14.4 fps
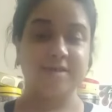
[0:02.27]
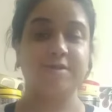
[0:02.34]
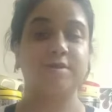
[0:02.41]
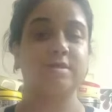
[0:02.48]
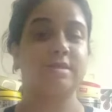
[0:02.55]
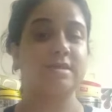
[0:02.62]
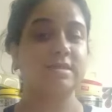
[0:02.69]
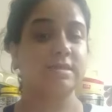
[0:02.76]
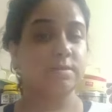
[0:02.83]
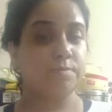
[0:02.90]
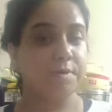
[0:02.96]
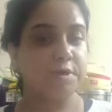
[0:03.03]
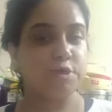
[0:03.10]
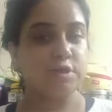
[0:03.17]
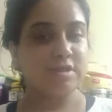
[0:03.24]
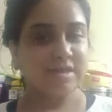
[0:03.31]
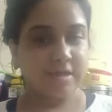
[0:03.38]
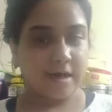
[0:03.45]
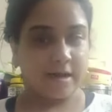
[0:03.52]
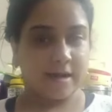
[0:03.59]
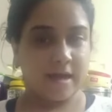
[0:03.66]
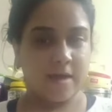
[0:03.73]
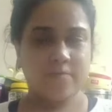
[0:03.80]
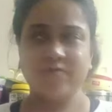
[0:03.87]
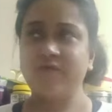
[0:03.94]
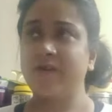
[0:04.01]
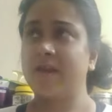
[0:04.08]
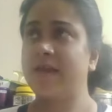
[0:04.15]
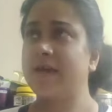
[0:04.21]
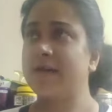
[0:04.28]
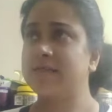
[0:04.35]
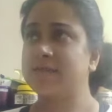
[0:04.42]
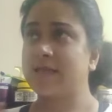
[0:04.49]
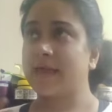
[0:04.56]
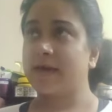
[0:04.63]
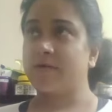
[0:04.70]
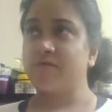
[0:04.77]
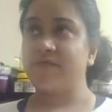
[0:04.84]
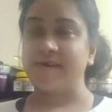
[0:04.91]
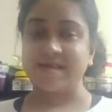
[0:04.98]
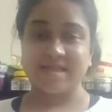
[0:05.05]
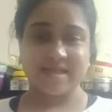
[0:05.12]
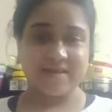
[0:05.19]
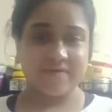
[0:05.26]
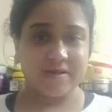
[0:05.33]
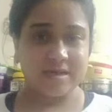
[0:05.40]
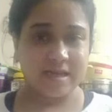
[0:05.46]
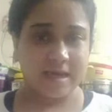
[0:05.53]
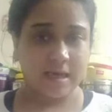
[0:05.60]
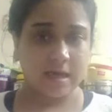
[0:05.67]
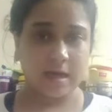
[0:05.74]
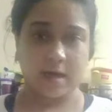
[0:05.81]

Today is a special Sunday. I'm feeling it's like a festival day.